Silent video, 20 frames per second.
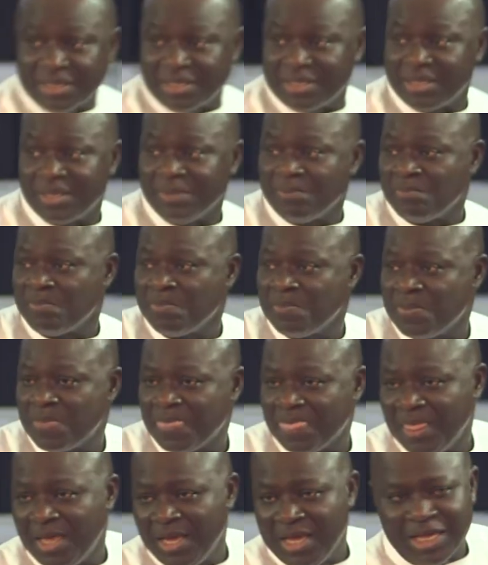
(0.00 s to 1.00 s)
it.
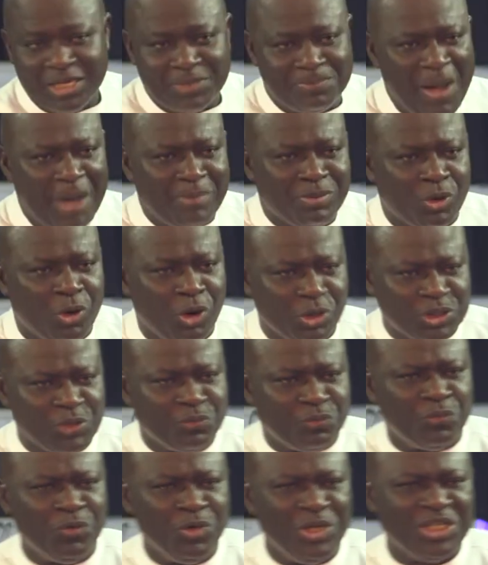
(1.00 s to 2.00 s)
The Bible calls it
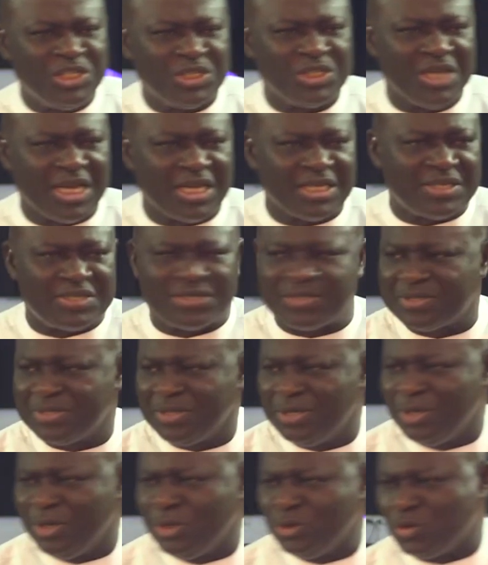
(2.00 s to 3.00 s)
foolishness
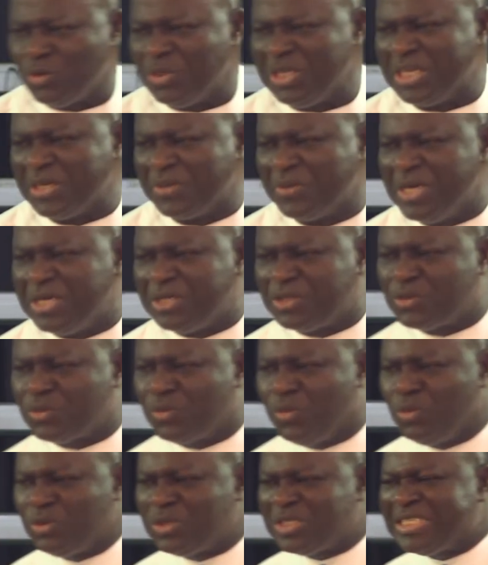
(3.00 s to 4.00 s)
to the Greeks
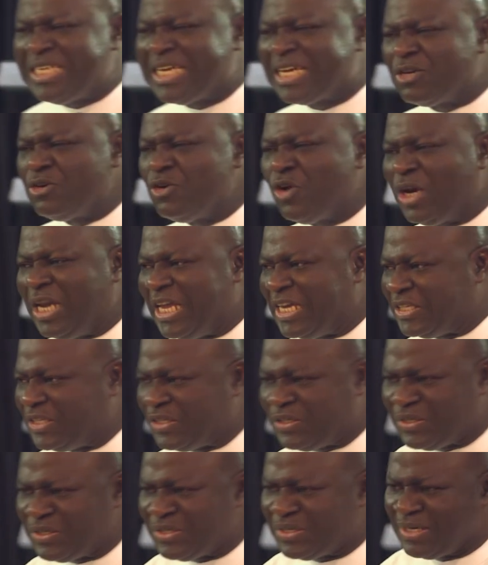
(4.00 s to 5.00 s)
who seek
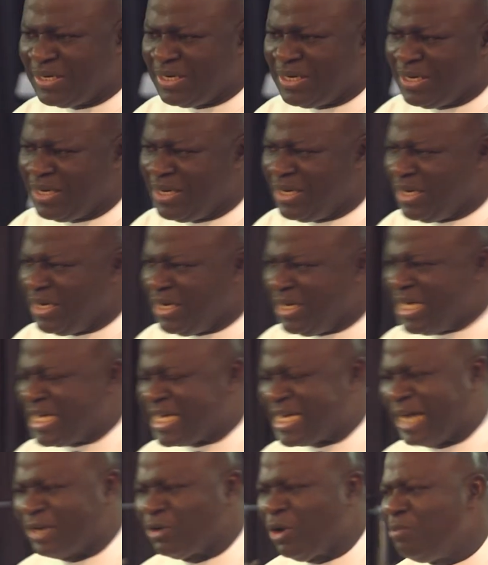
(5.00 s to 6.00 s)
knowledge.
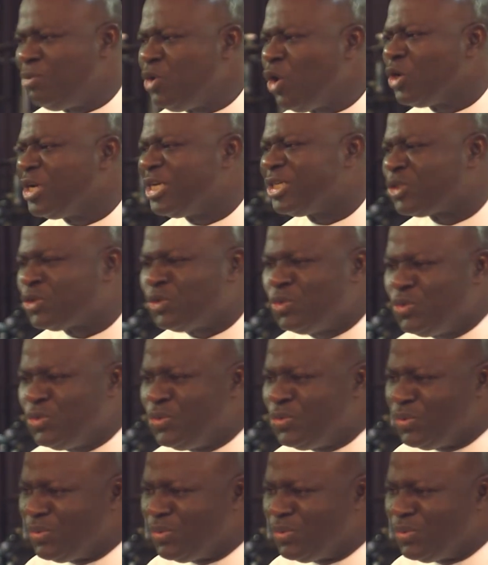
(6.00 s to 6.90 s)
It cannot be understood.